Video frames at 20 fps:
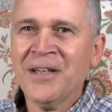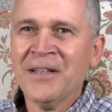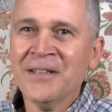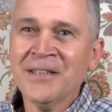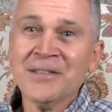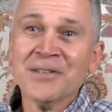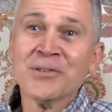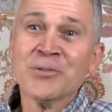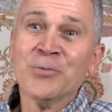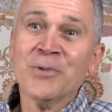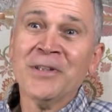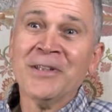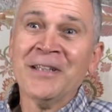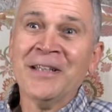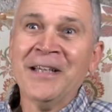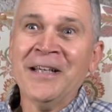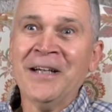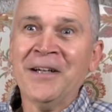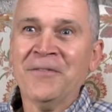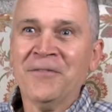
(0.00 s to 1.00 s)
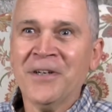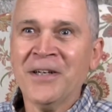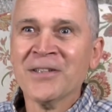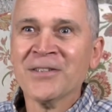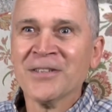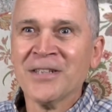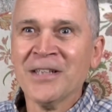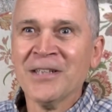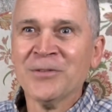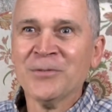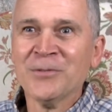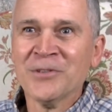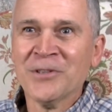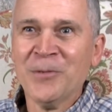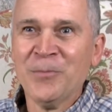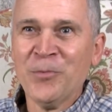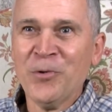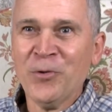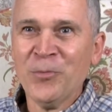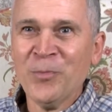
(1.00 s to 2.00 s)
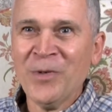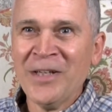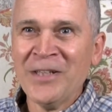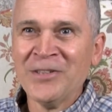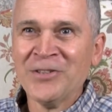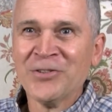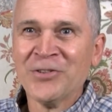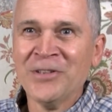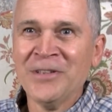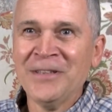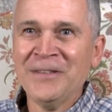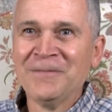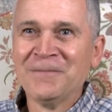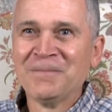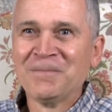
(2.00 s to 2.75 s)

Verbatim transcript: And this is when the uh, fire station was up on Main Street.